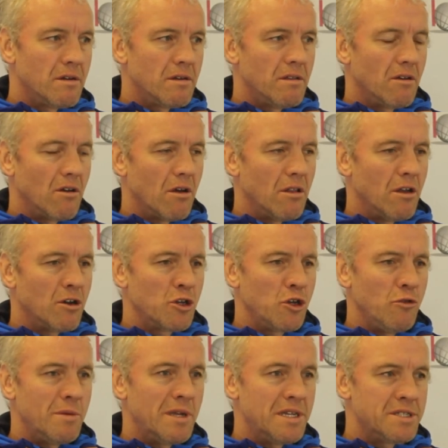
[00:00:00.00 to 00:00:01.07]
They've got a lot of
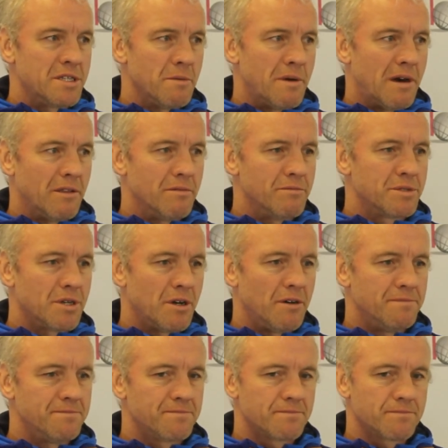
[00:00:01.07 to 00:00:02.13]
humility about them. So,
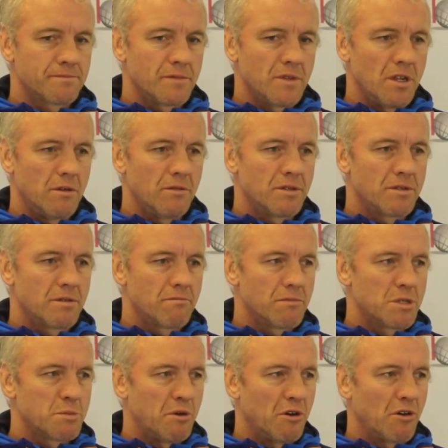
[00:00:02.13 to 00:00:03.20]
you know, we
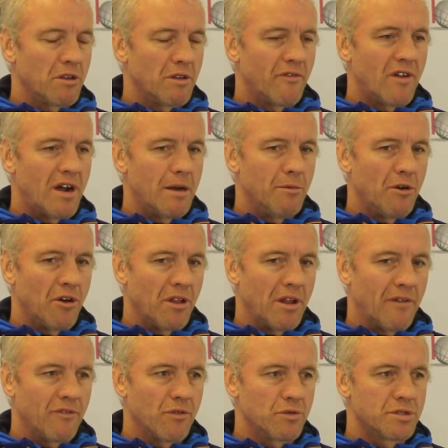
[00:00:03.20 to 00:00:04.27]
spoke on the Friday morning
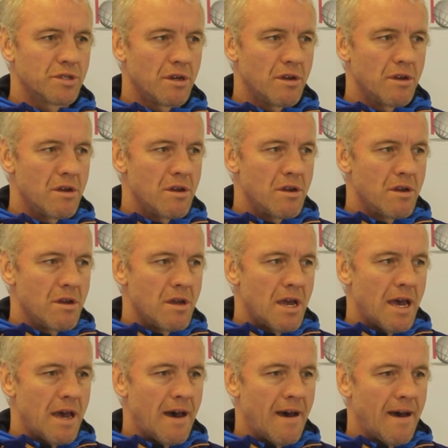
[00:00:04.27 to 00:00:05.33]
afterwards.
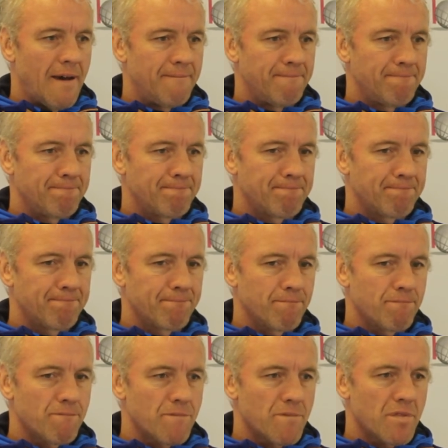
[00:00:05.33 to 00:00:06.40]

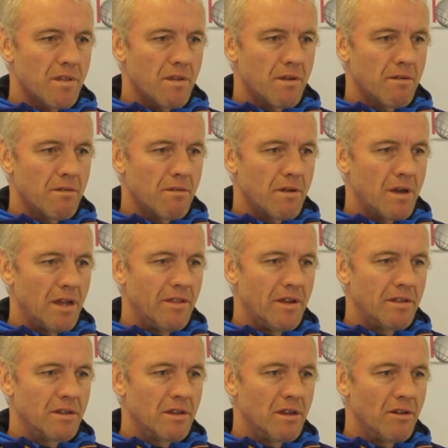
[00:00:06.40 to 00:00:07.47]
And
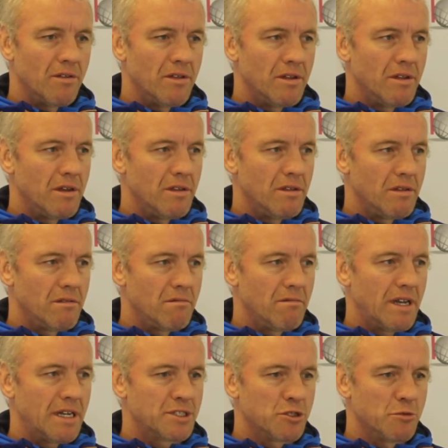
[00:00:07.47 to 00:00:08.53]
then, you know, in the
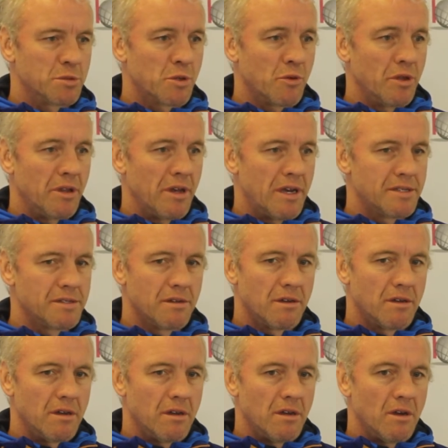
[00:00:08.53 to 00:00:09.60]
next subsequent days,
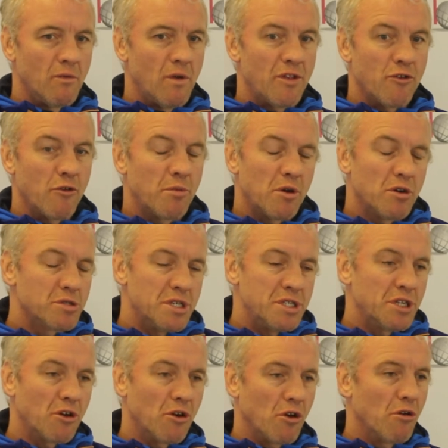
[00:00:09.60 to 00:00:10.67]
went through a
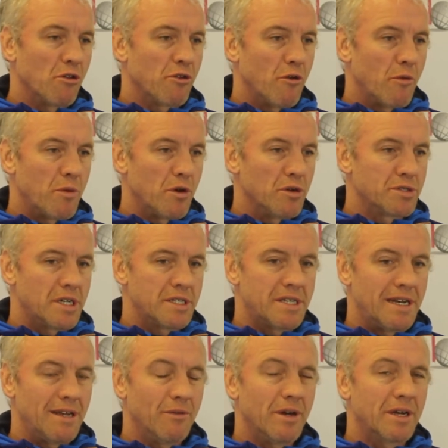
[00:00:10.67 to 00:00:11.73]
process. You've got to go through a process
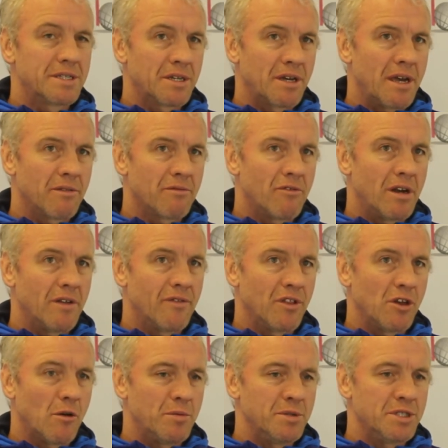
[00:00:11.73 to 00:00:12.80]
anyway to get ready for
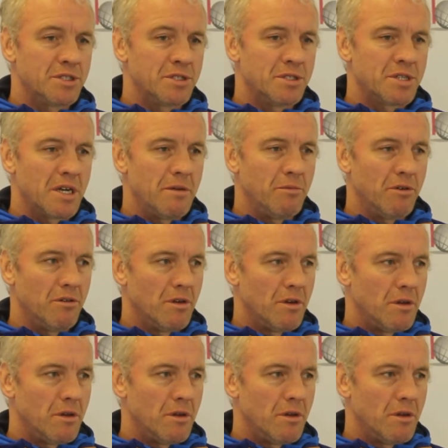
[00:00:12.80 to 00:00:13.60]
the opposition team. But